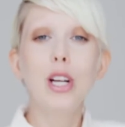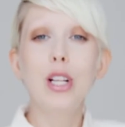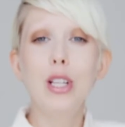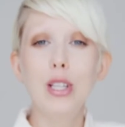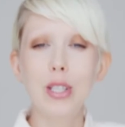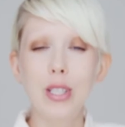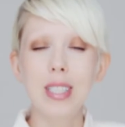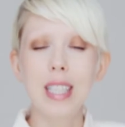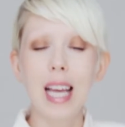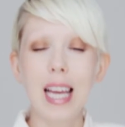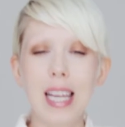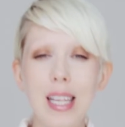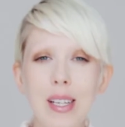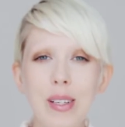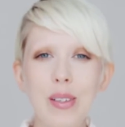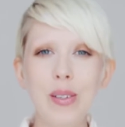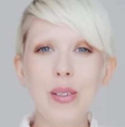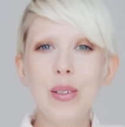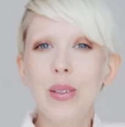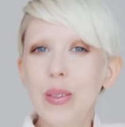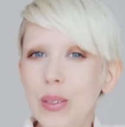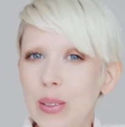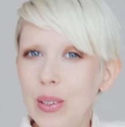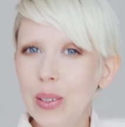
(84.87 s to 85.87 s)
Looks kind of
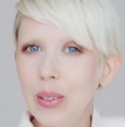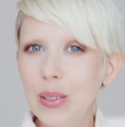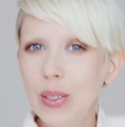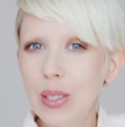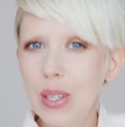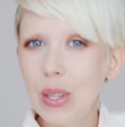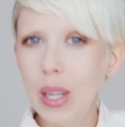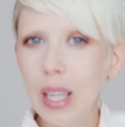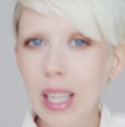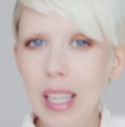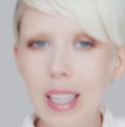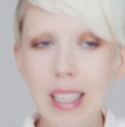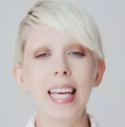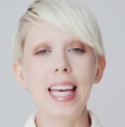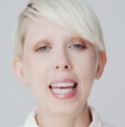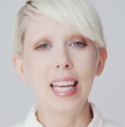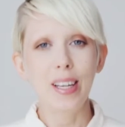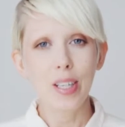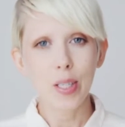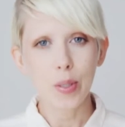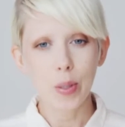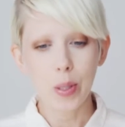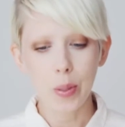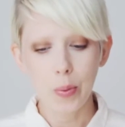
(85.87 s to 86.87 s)
cool, don't you think?
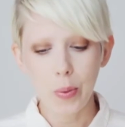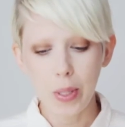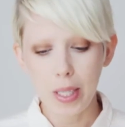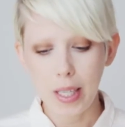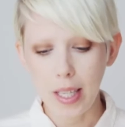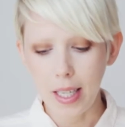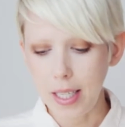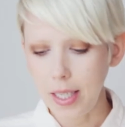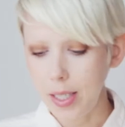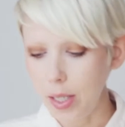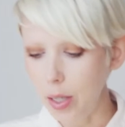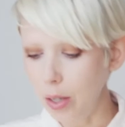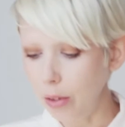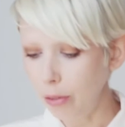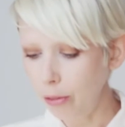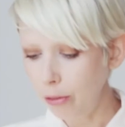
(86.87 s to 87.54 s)
Here's what we did.